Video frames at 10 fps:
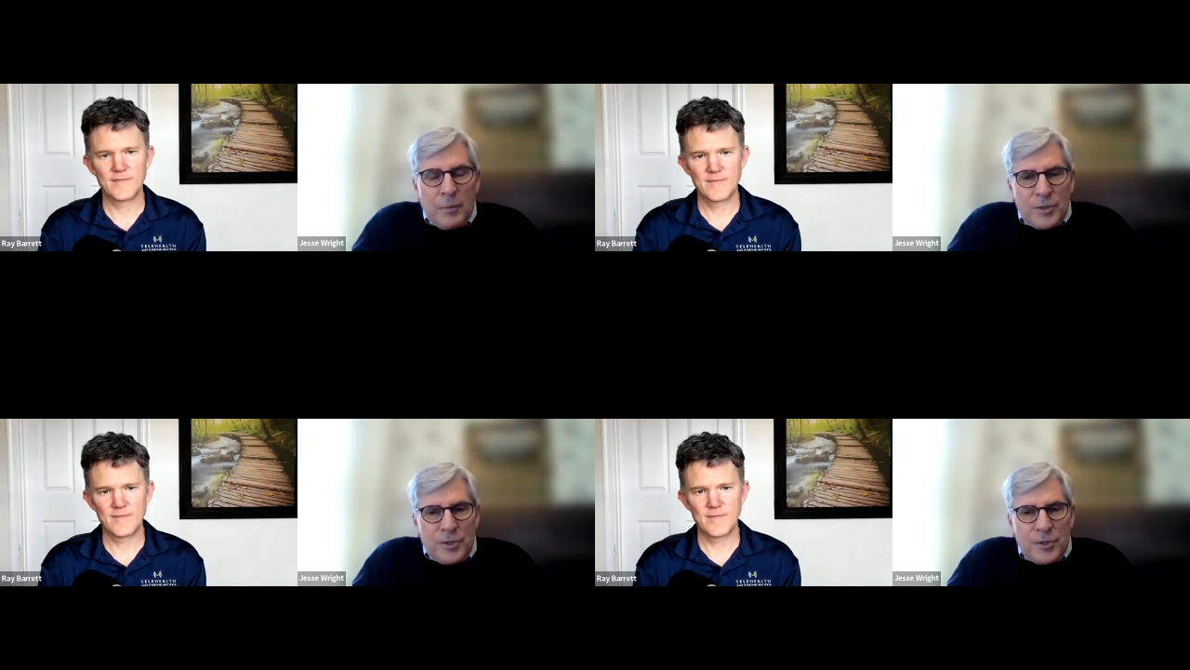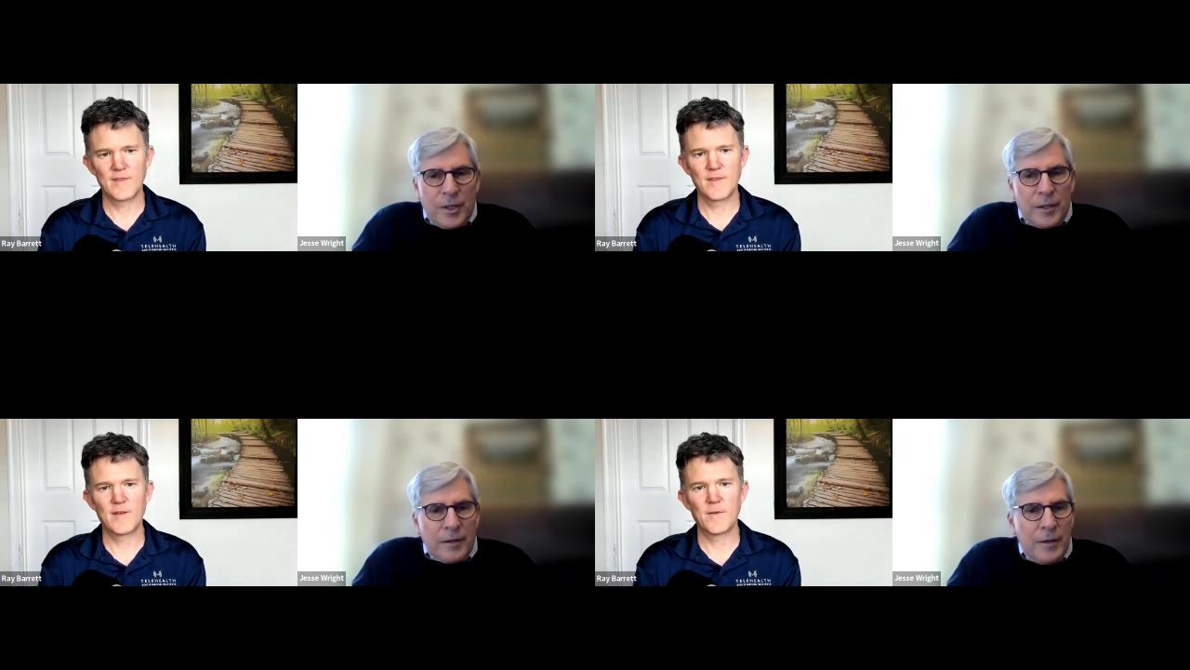Speaker 1: They're
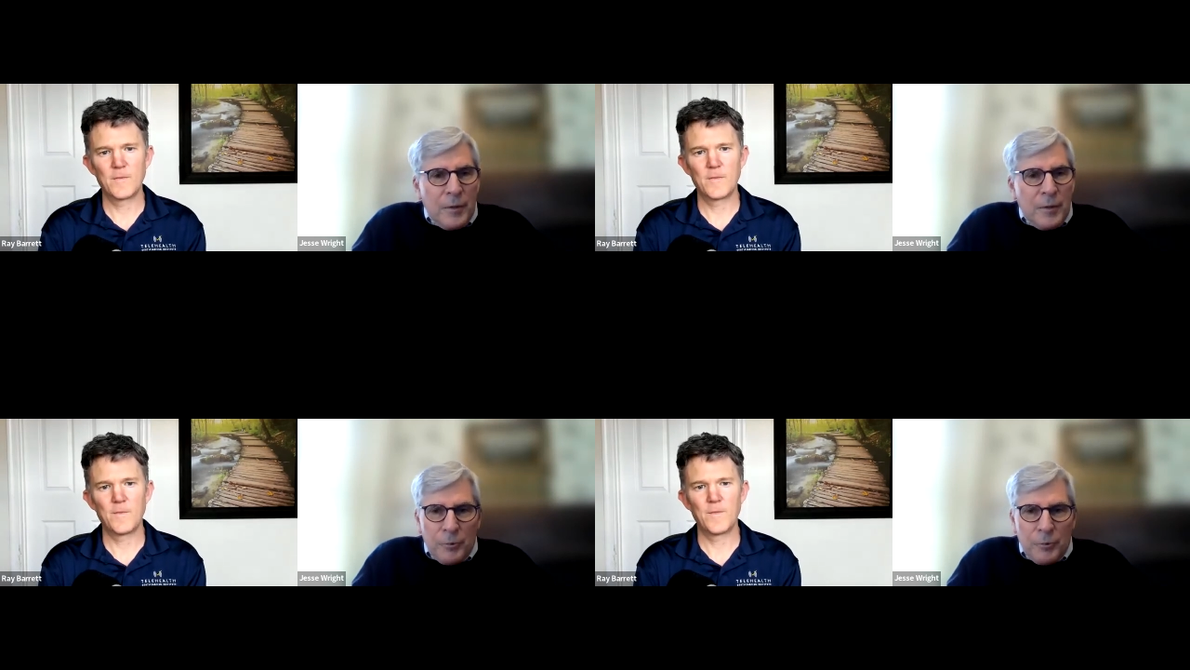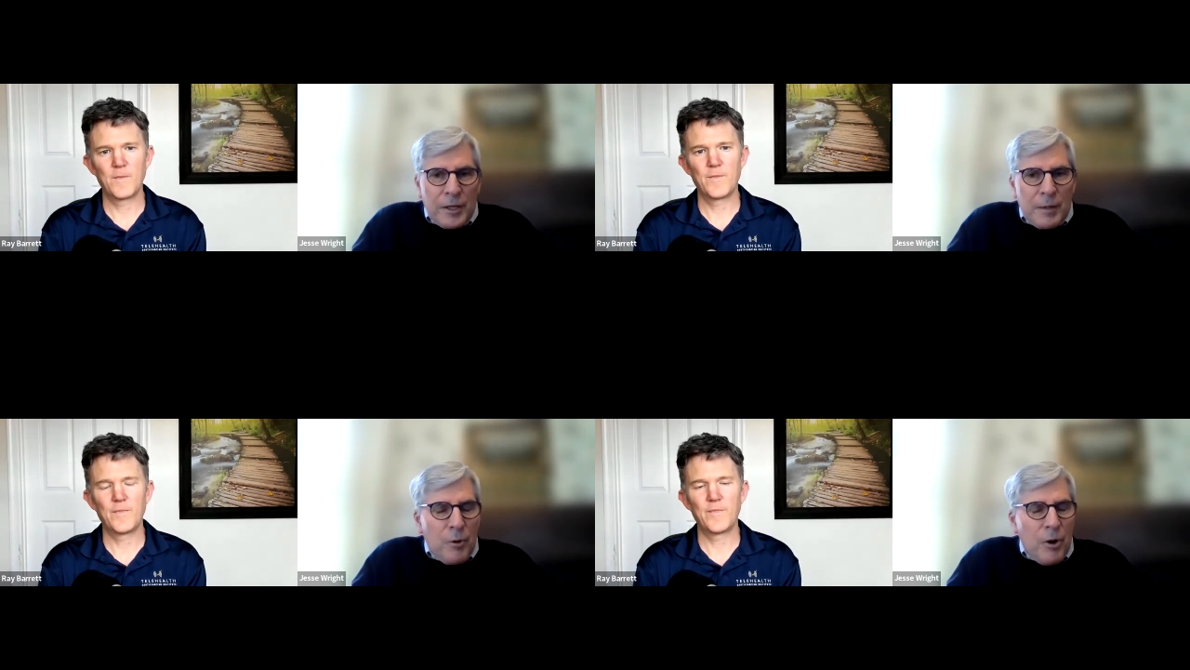pretty much just like
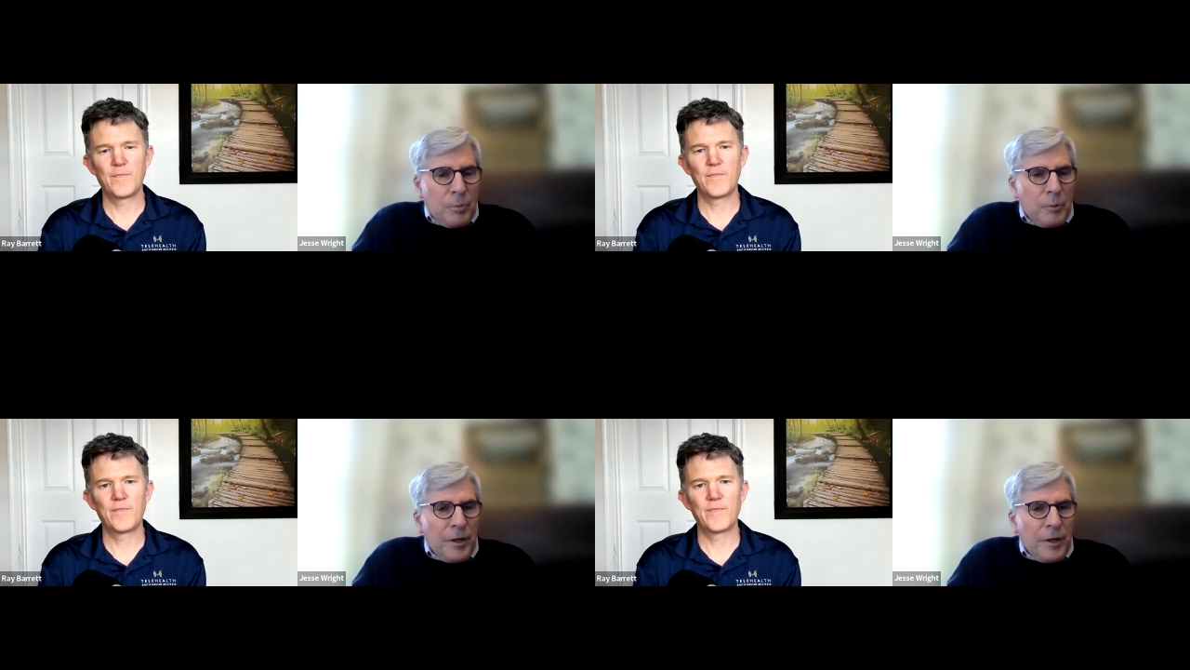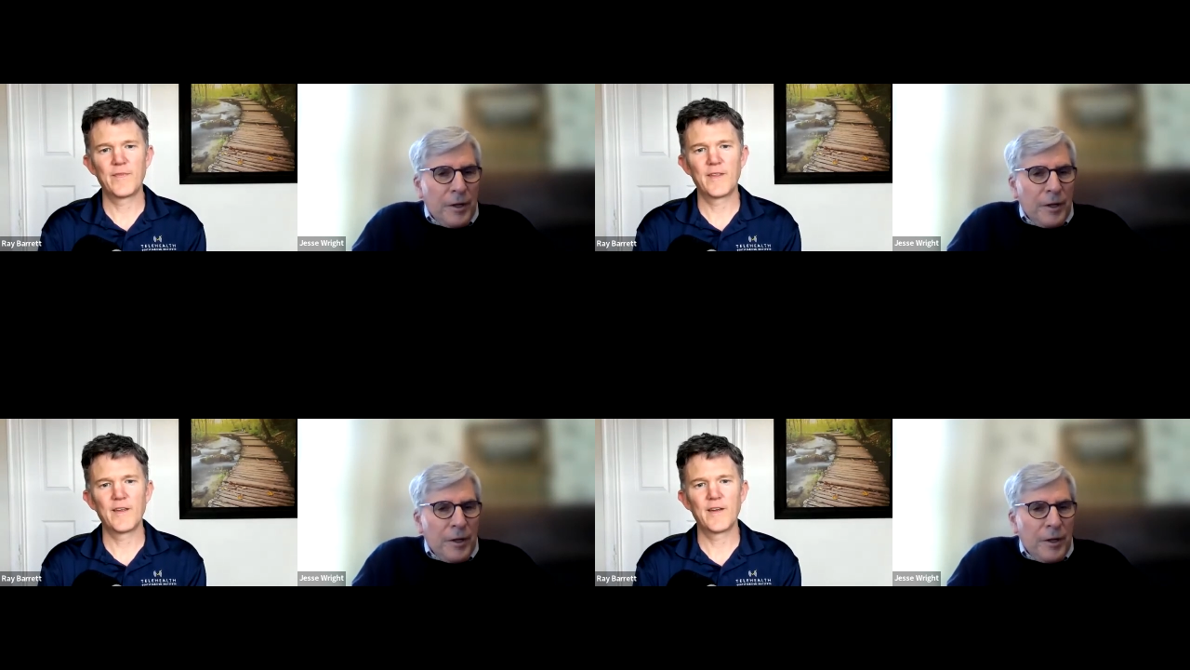reading a
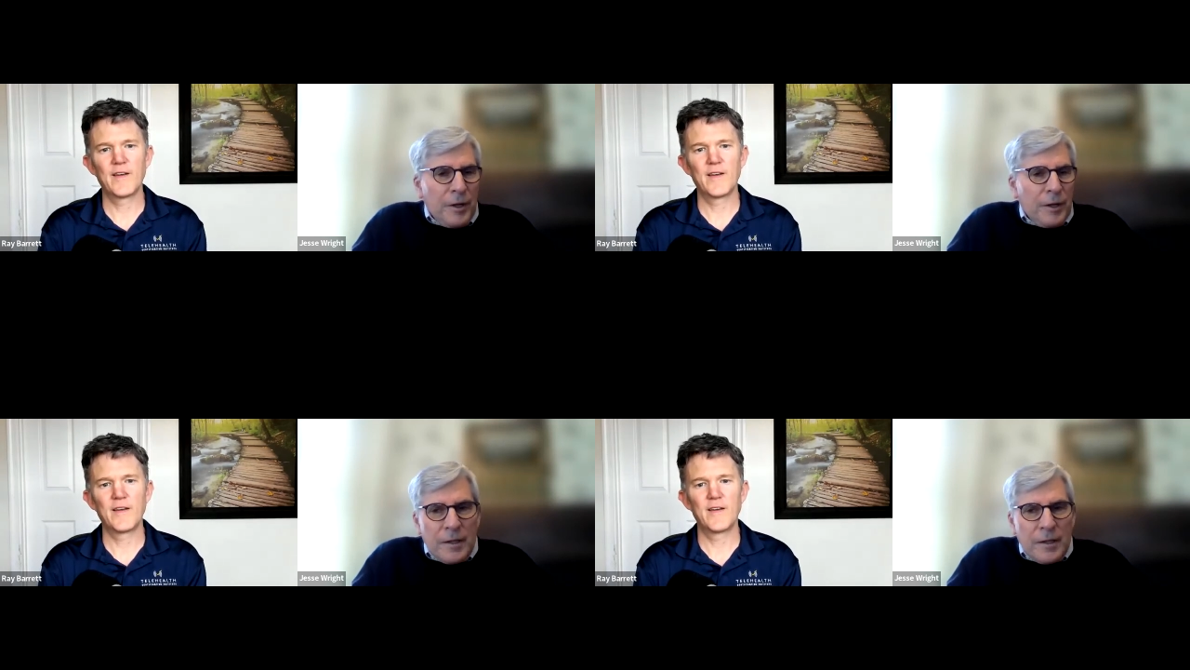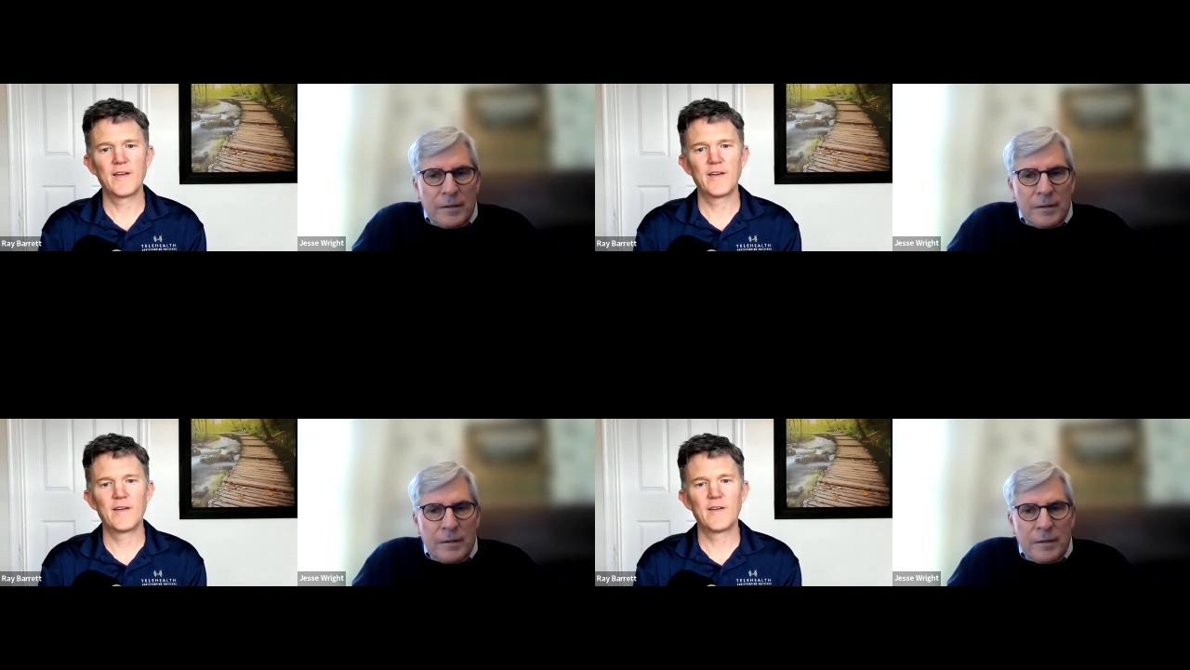book, but reading it
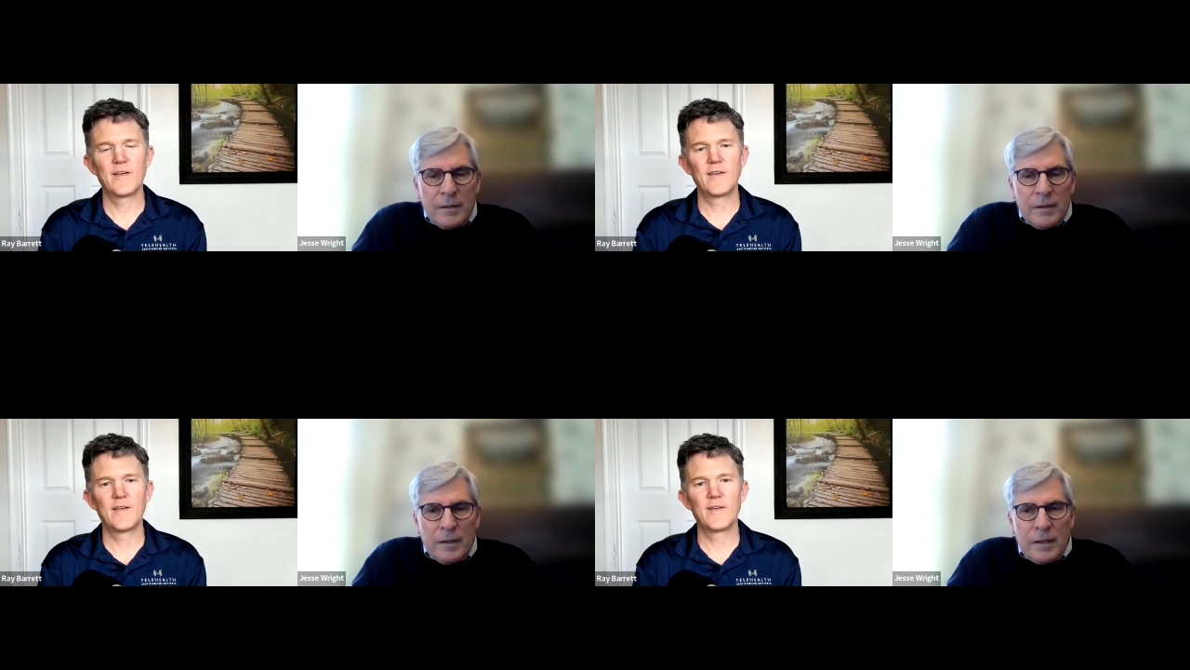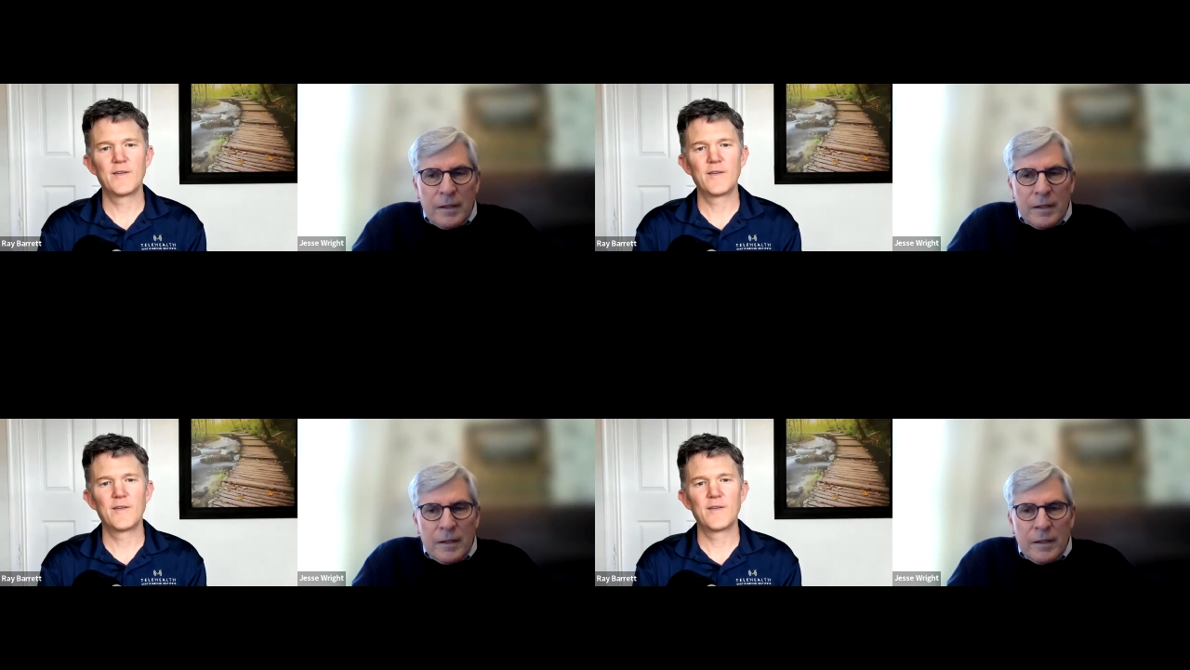online. And